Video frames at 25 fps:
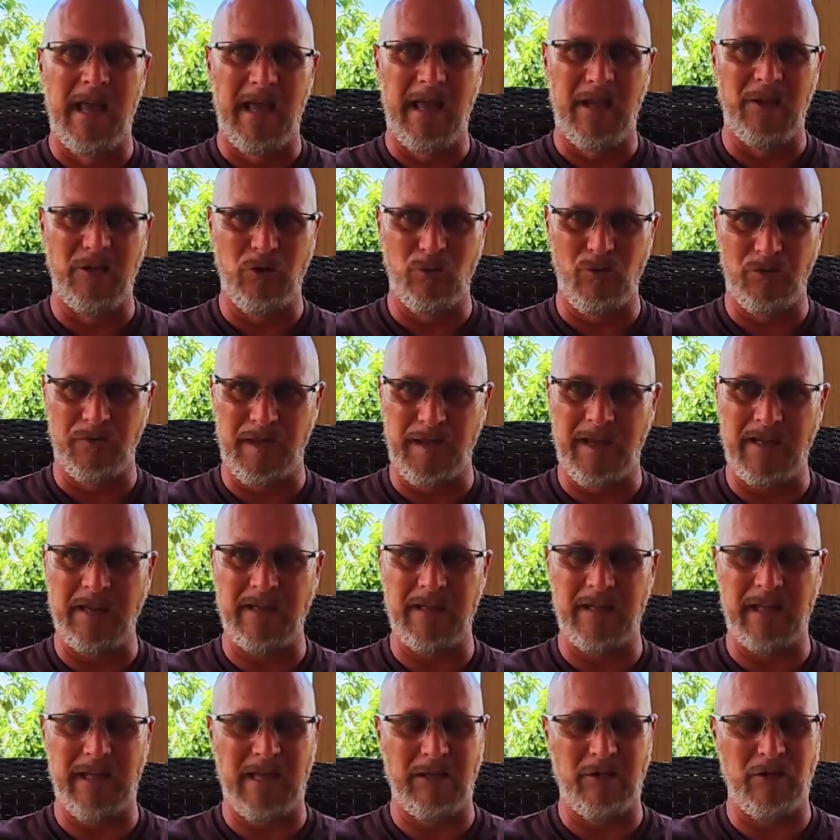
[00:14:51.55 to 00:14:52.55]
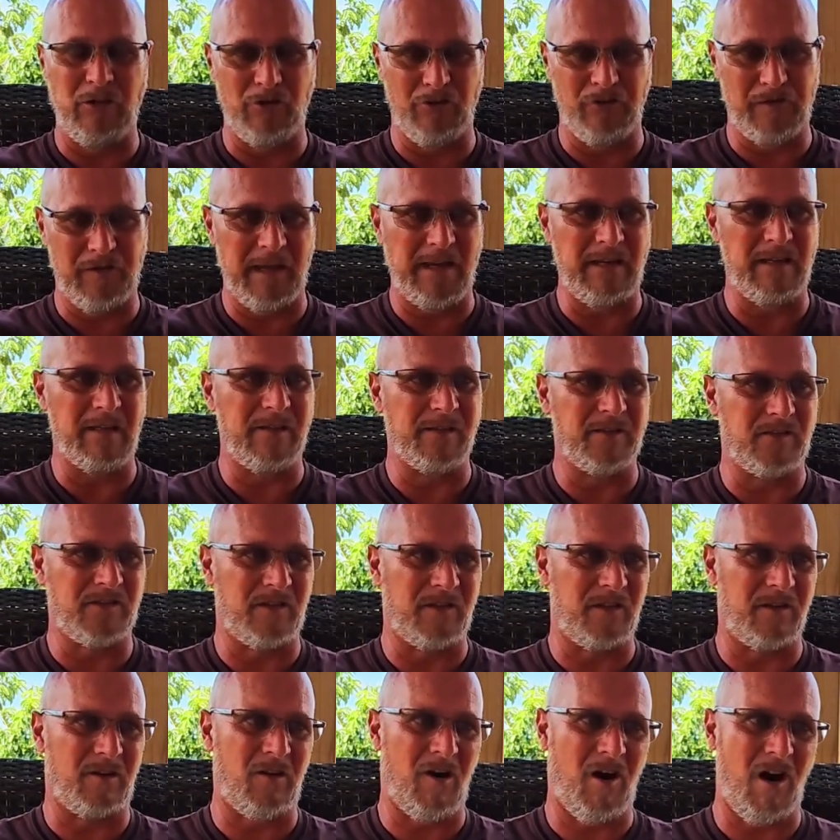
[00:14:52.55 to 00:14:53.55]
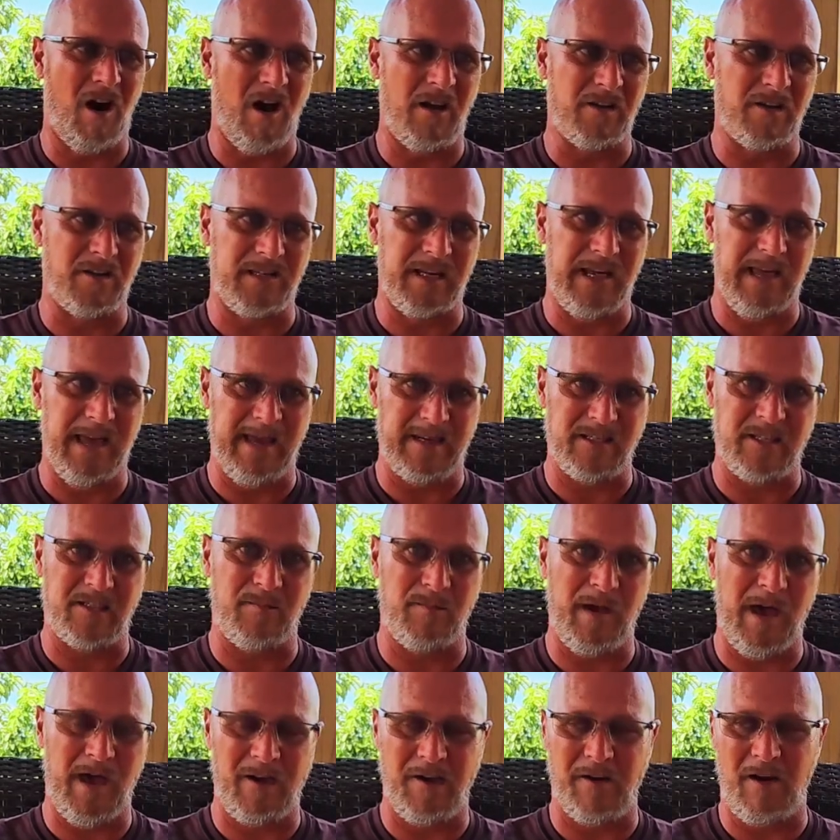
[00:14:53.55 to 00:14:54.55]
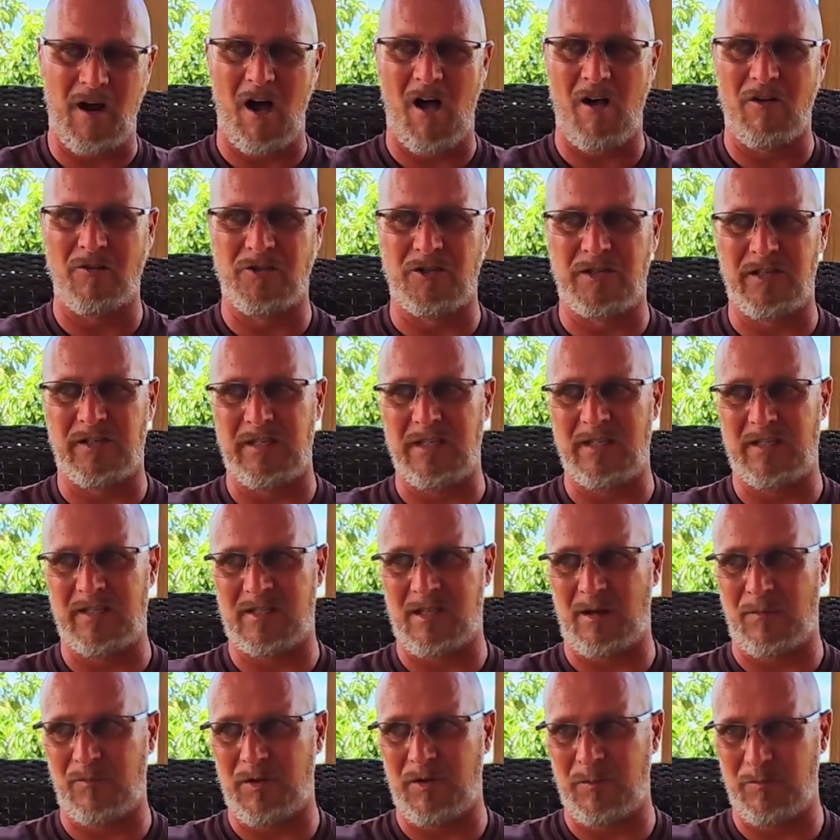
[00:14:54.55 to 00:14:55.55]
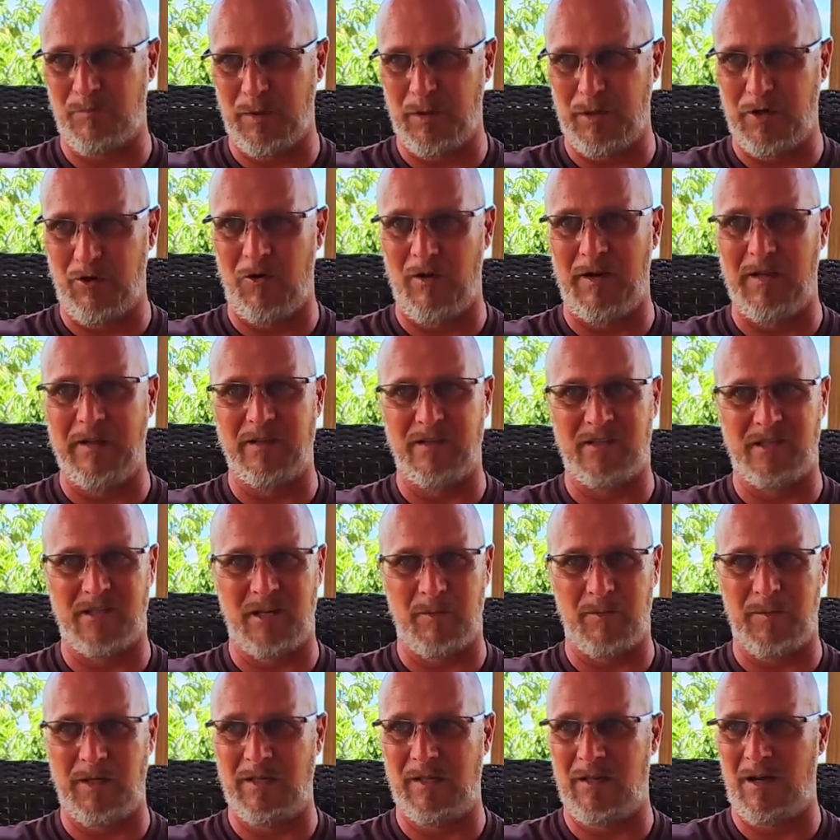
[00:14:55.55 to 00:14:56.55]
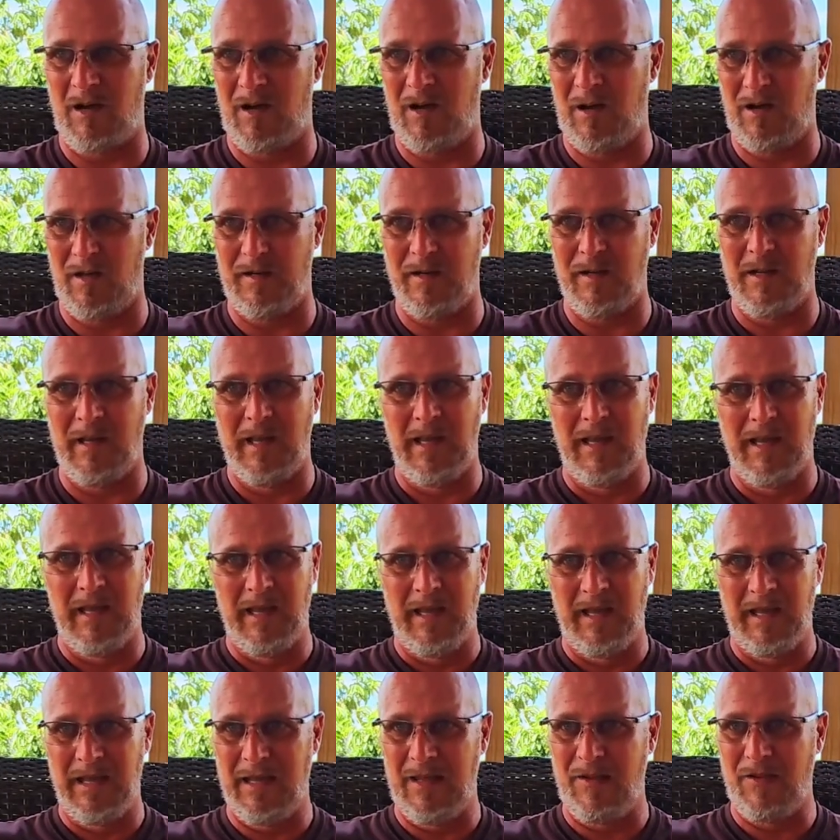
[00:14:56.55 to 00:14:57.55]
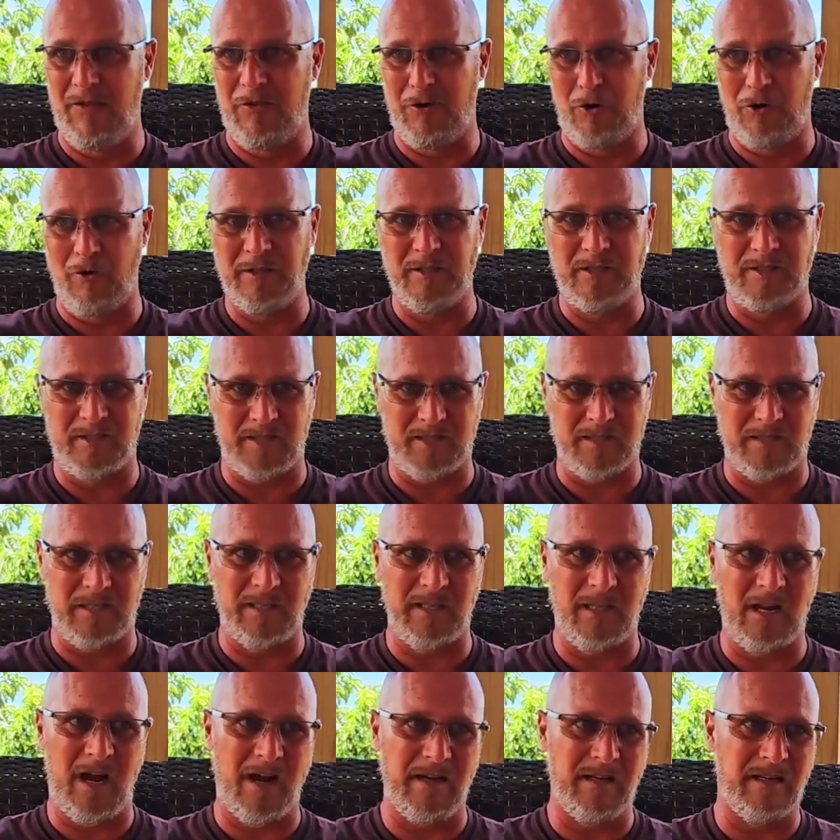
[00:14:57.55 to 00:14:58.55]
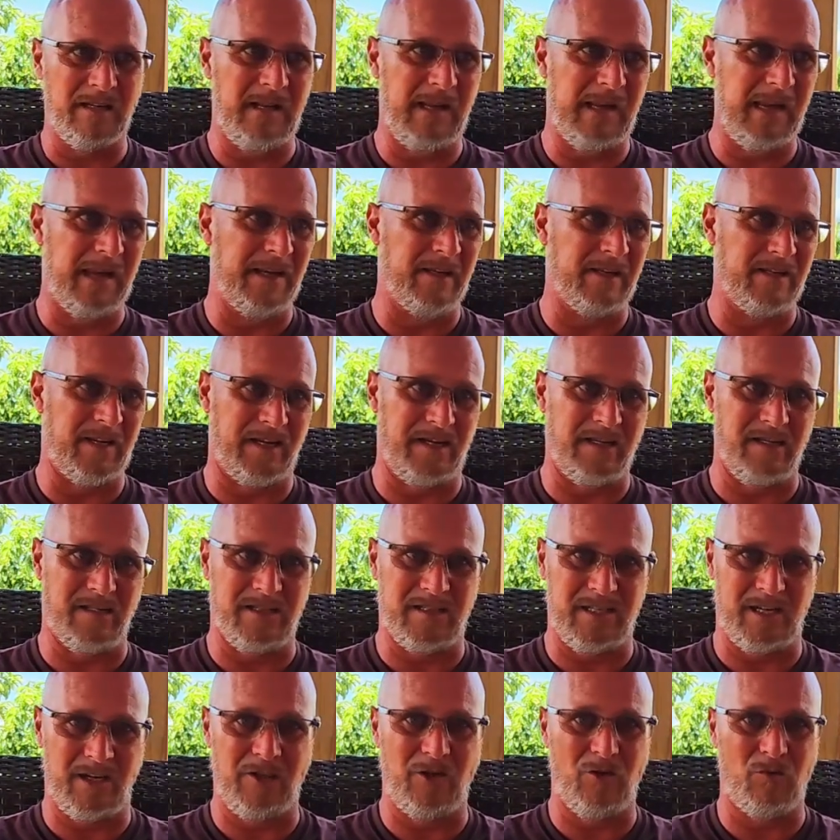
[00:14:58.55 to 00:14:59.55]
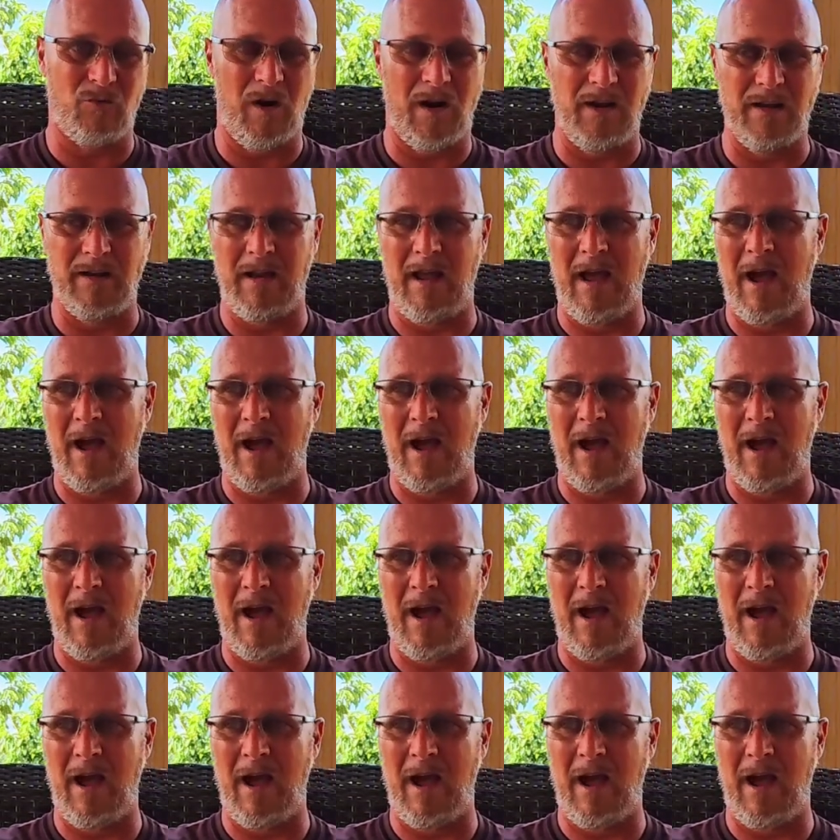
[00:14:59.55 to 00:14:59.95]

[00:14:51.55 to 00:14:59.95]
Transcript: and you're thinking it's going to cost X amount of dollars to get something built and it's going to be done in 30, 60, 90 days, I can tell you right